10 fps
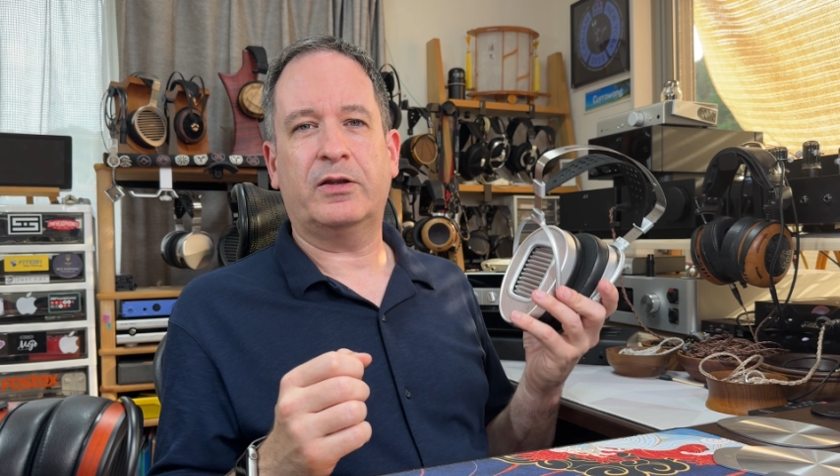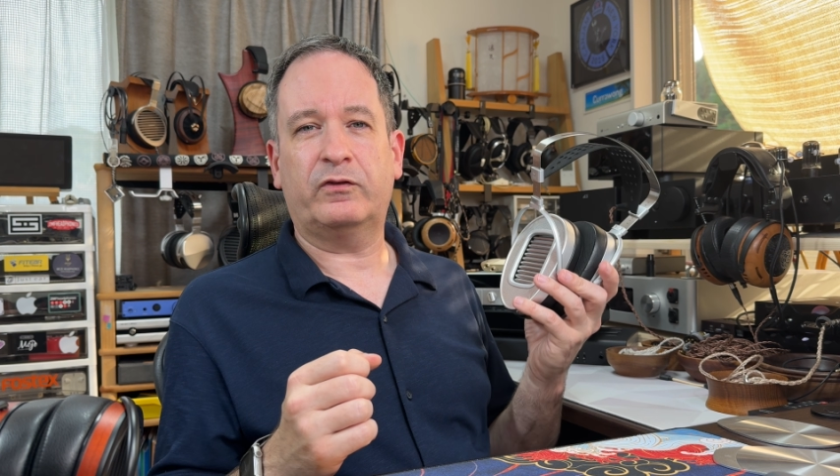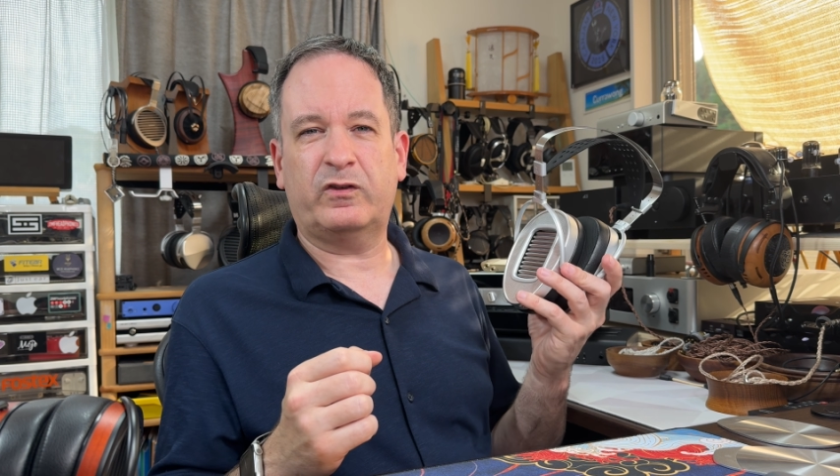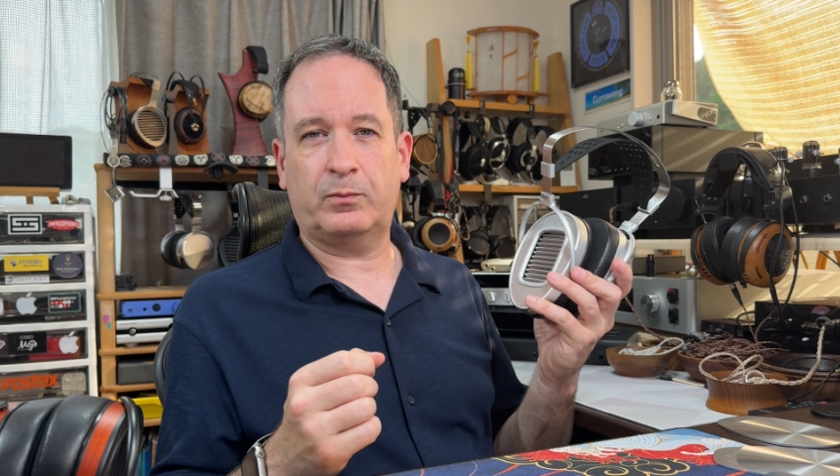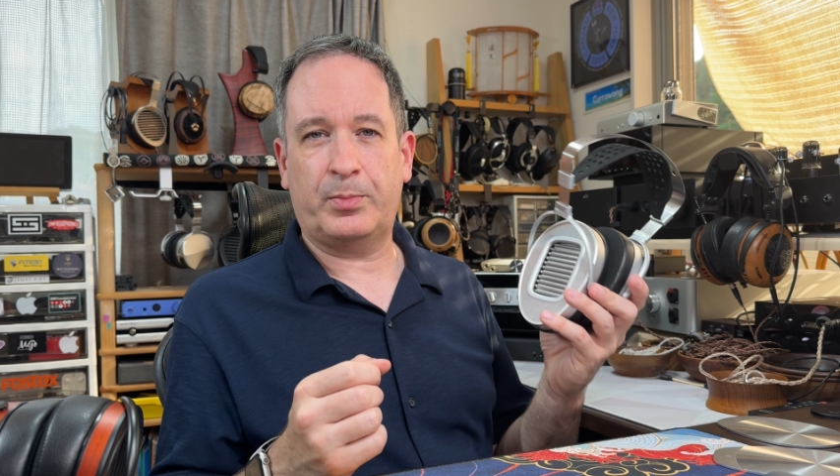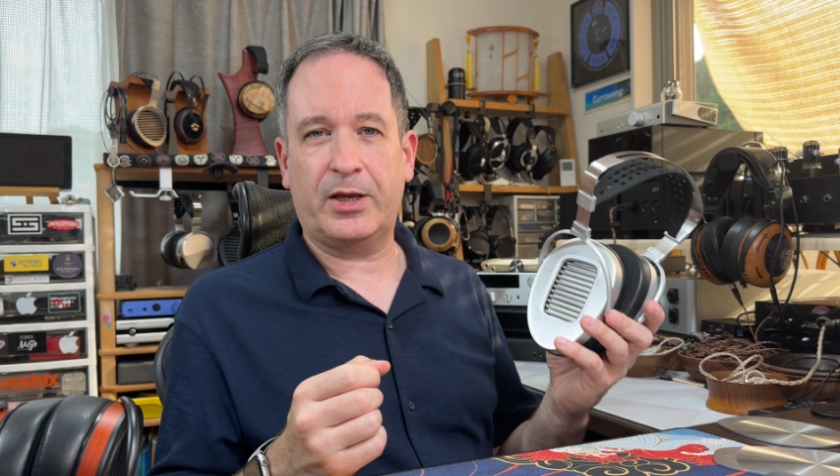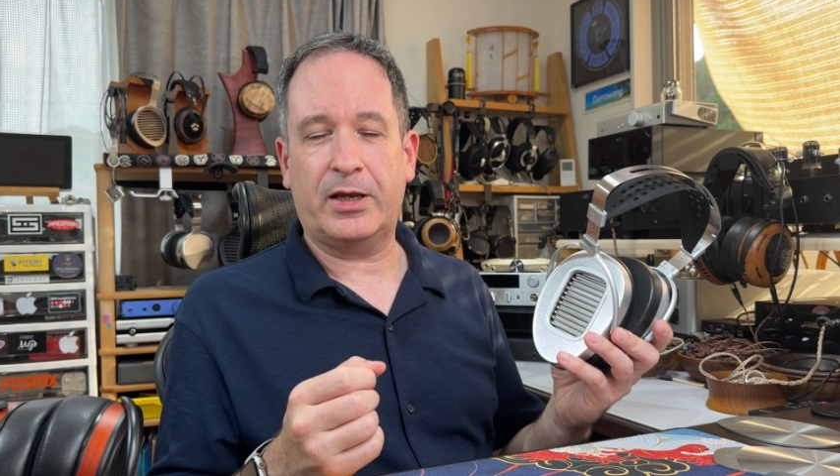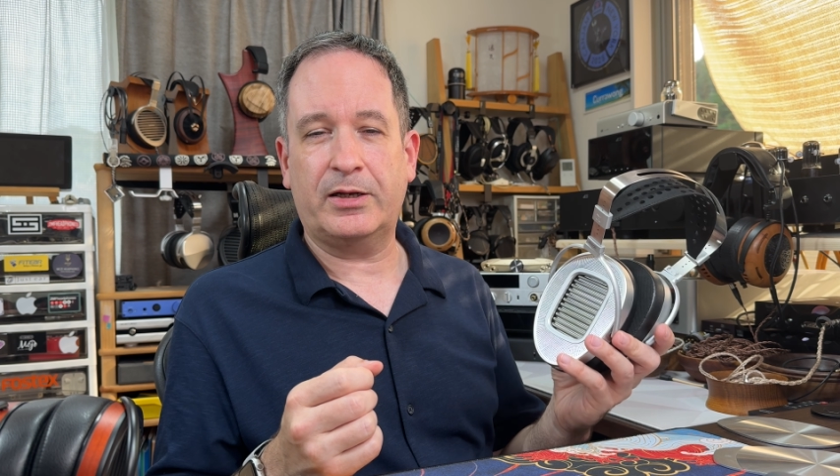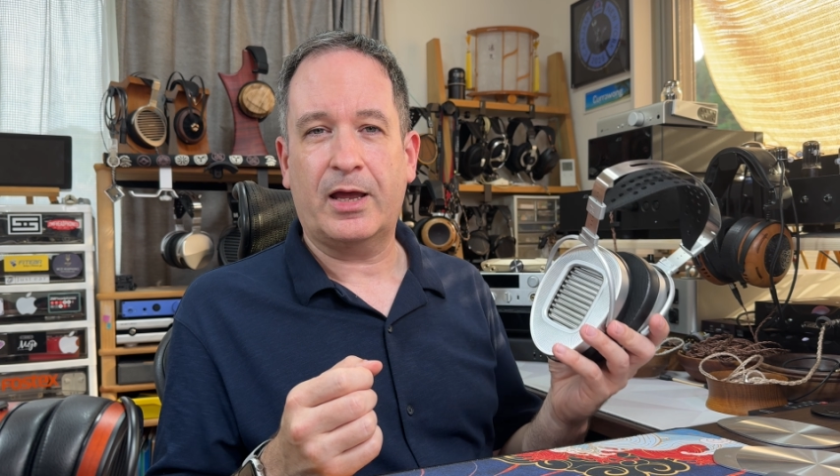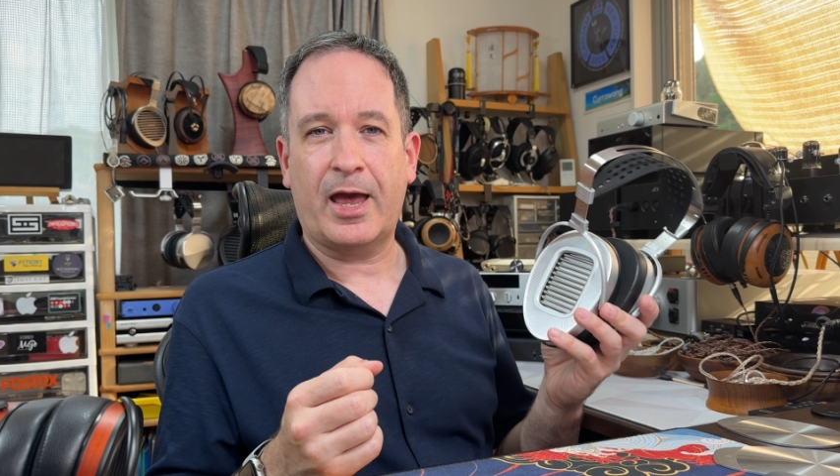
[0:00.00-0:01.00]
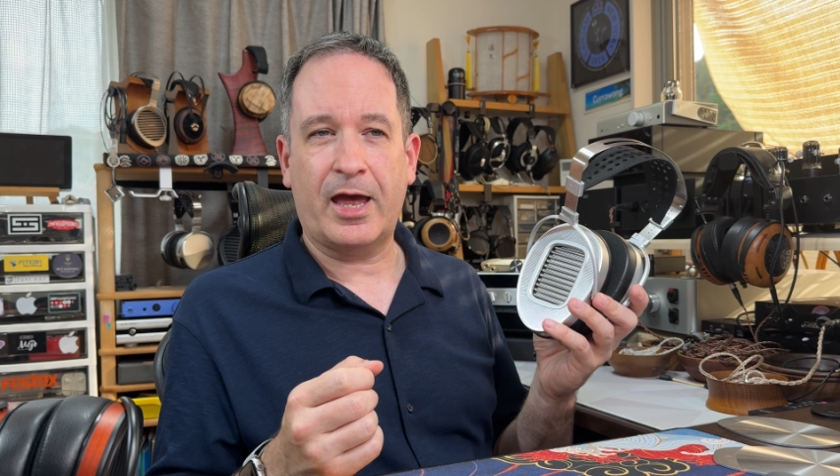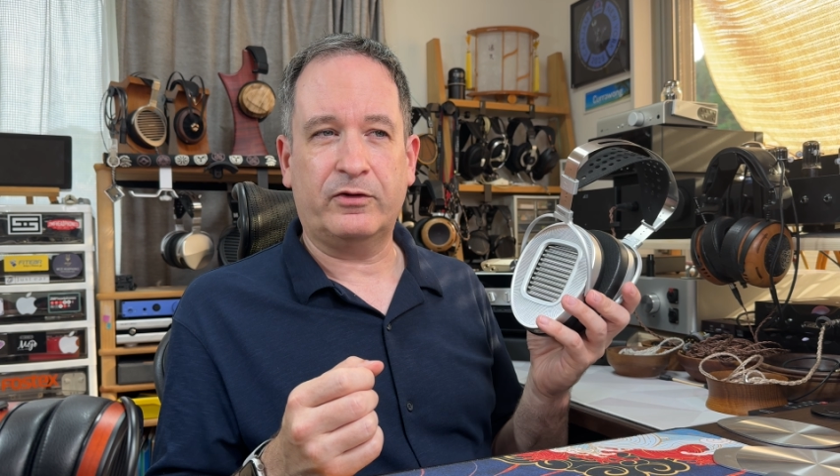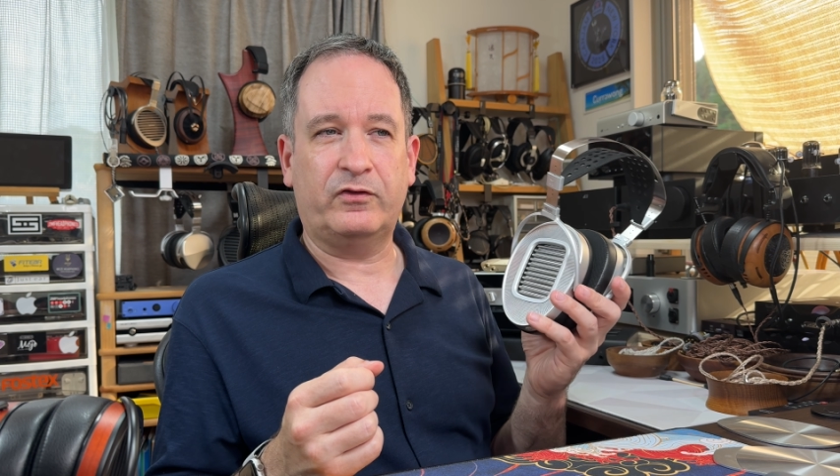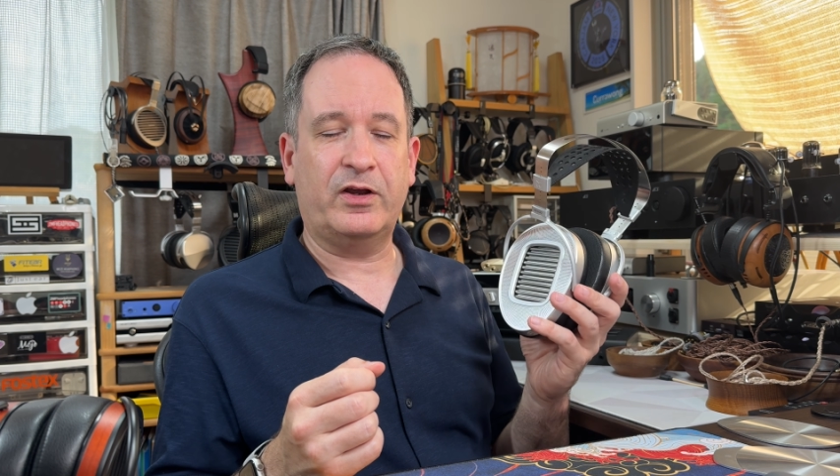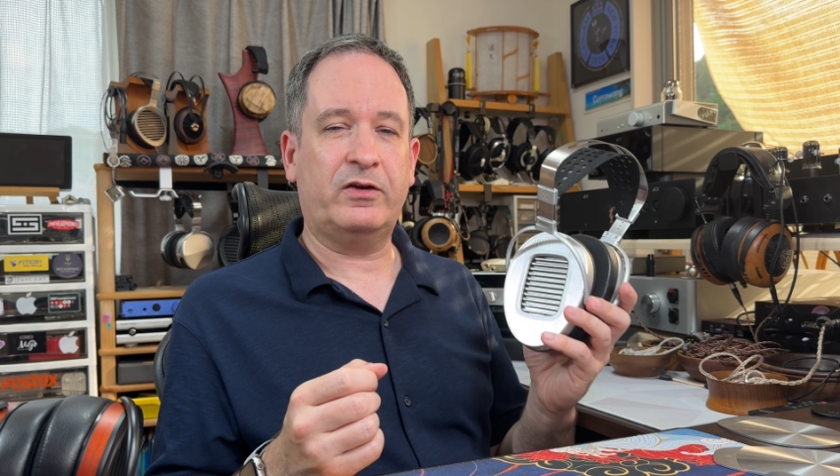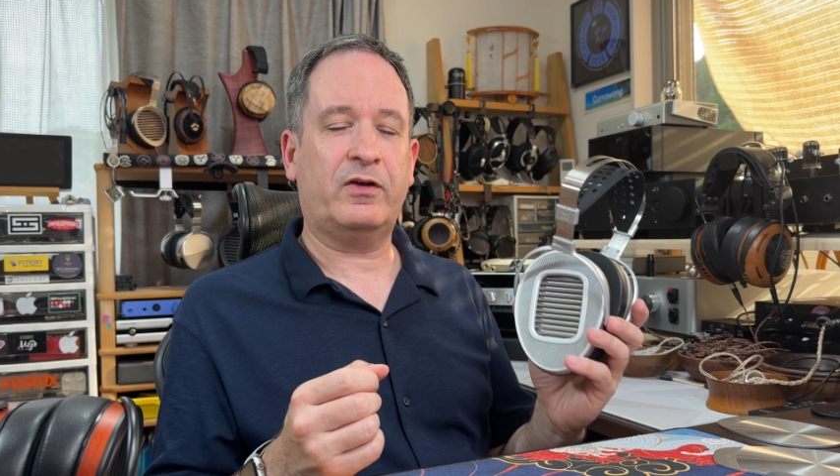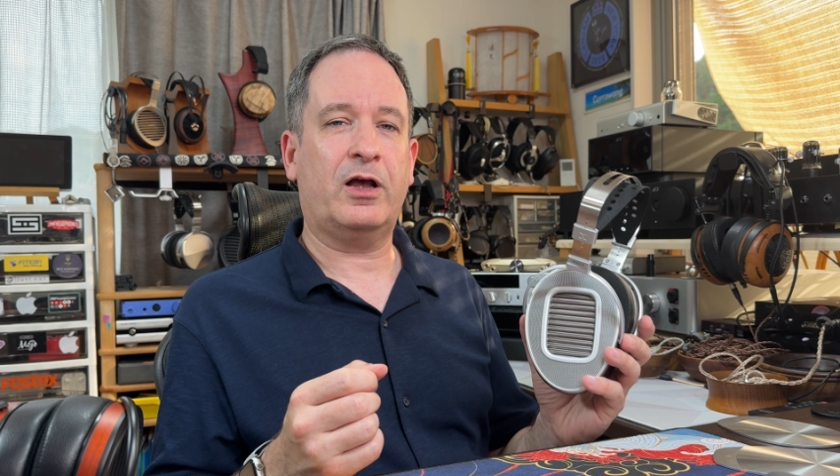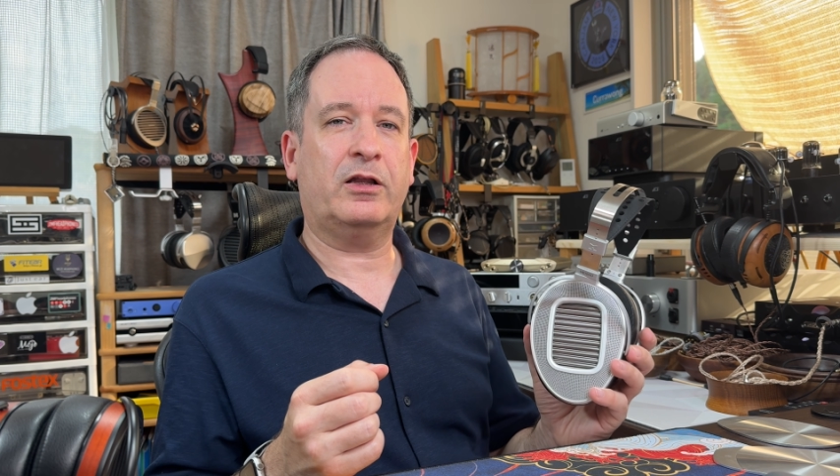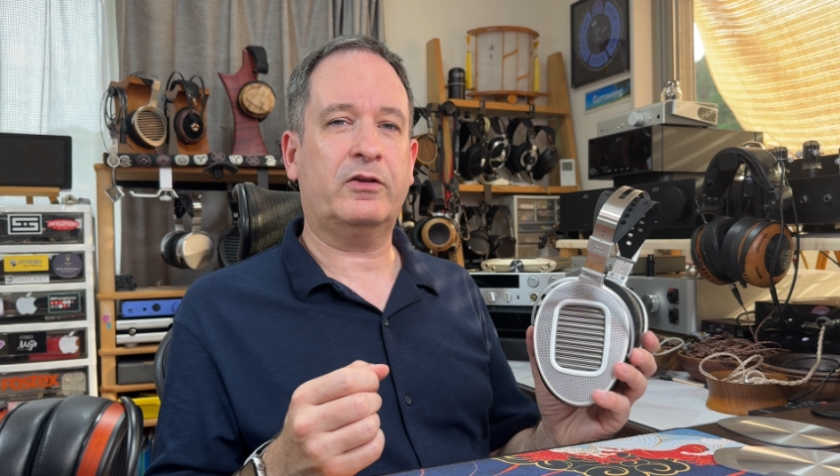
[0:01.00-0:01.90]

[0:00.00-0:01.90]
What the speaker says: speed and detail,